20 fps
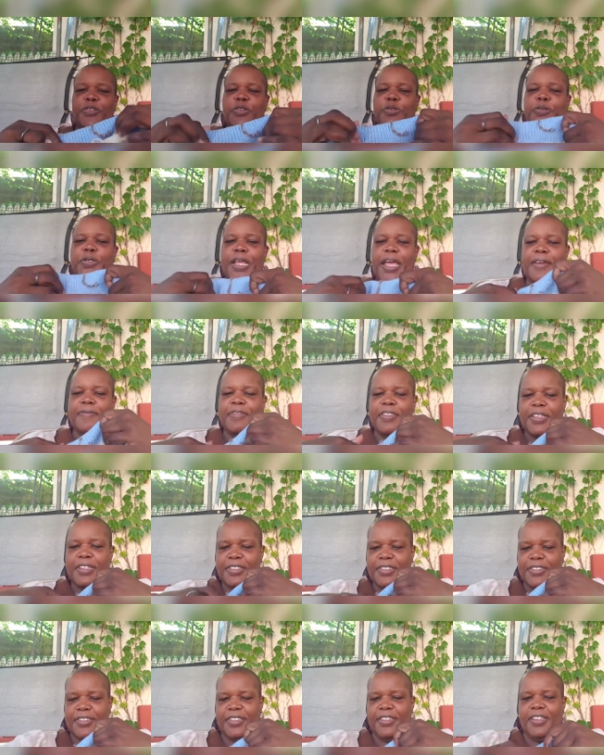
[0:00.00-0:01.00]
you would have
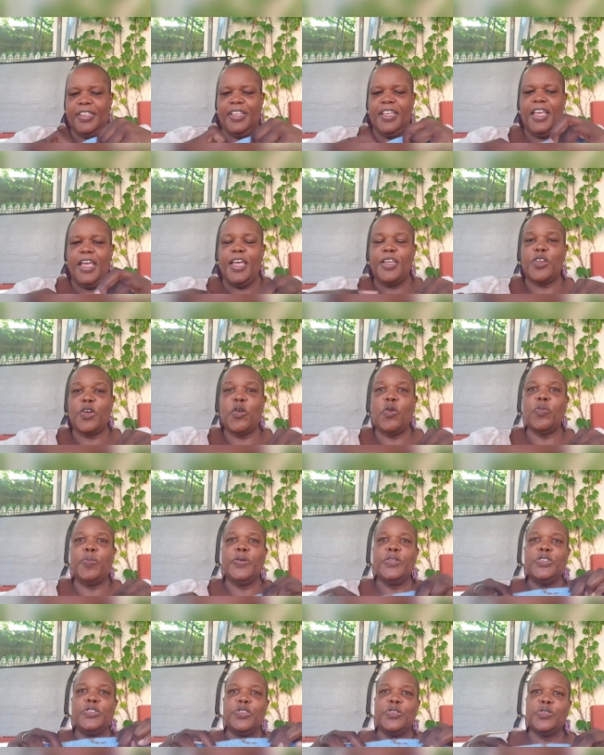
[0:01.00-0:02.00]
this an
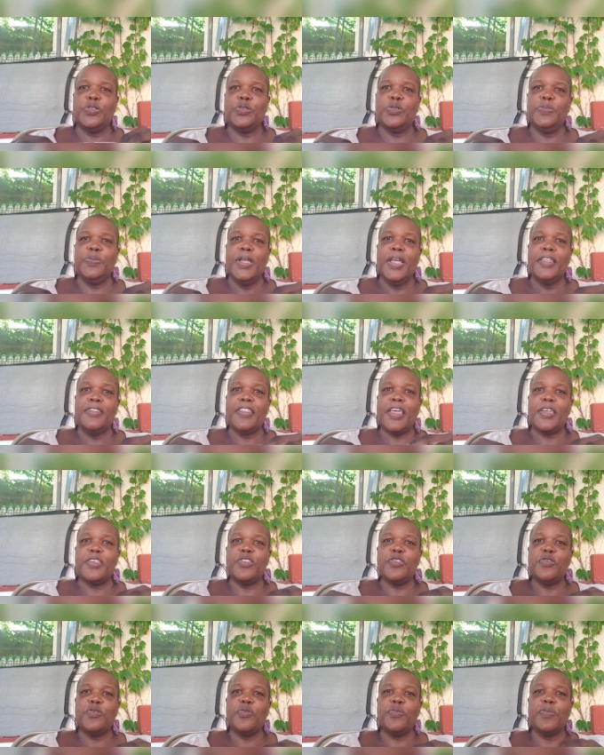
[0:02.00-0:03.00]
open tube that
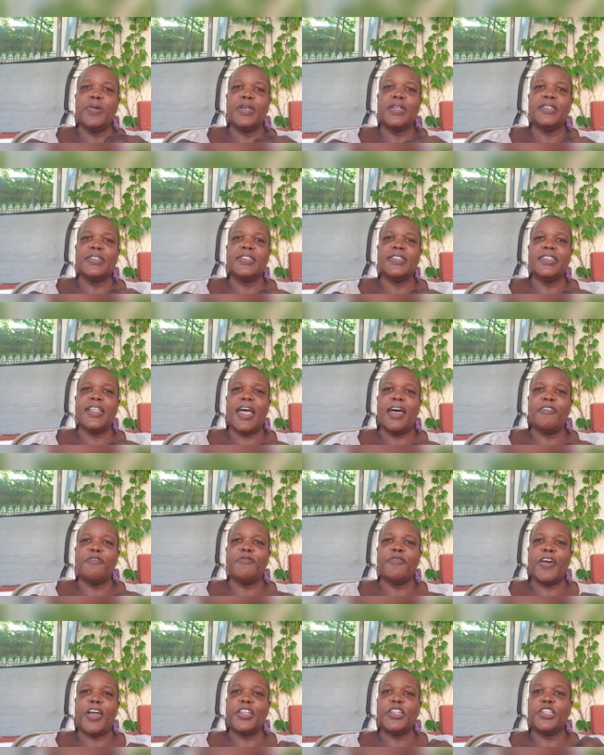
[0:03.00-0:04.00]
you must now
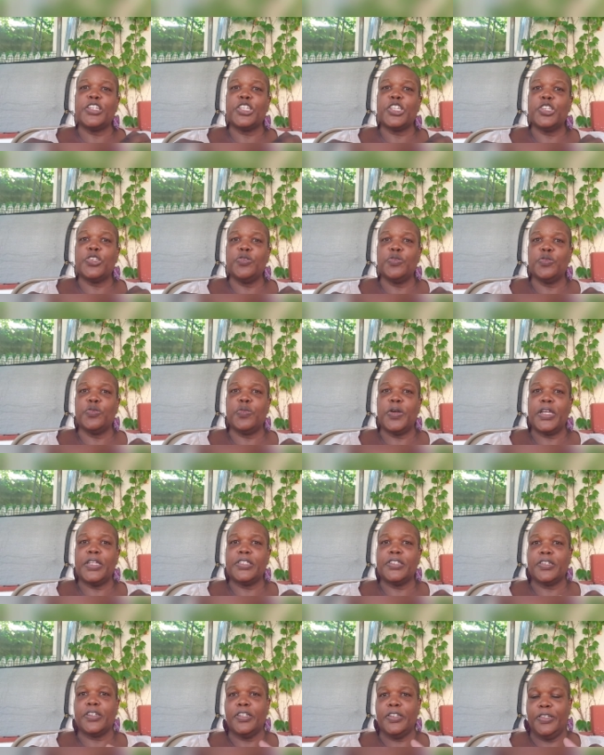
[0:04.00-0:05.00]
find a cute way
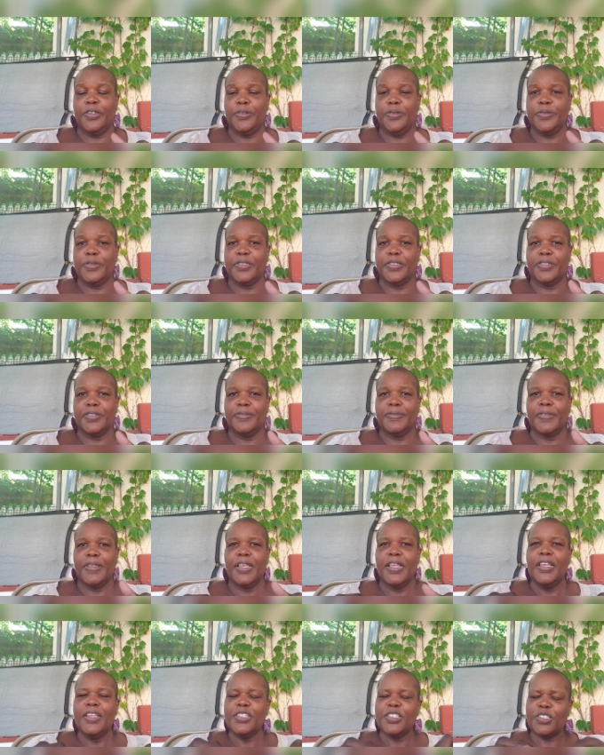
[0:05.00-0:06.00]
to close.
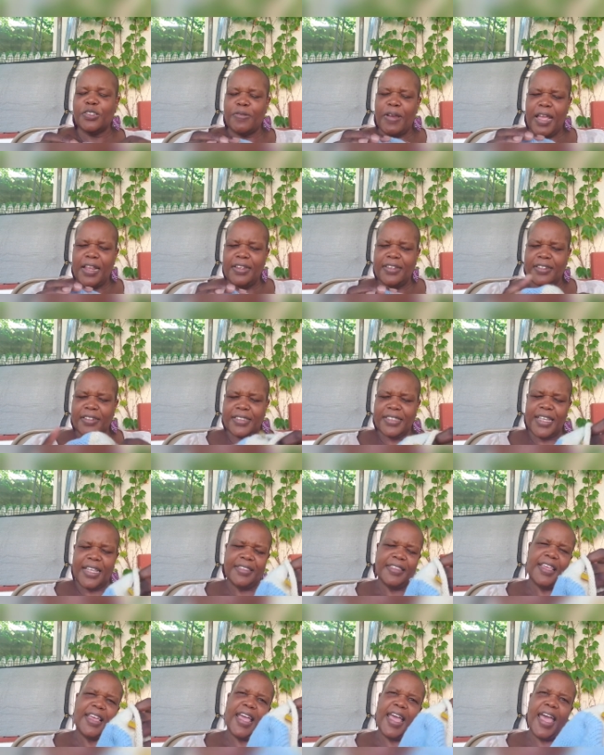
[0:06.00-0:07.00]
So I looked
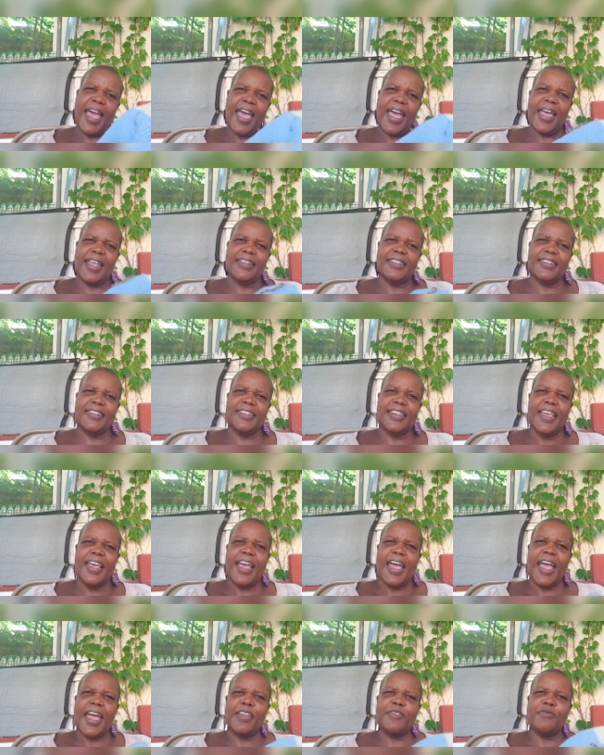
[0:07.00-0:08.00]
at the hat
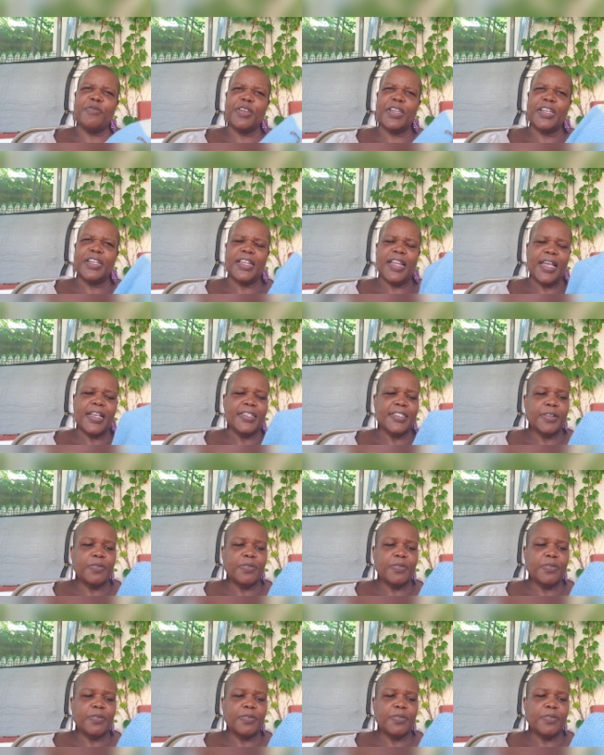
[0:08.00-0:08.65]
and realized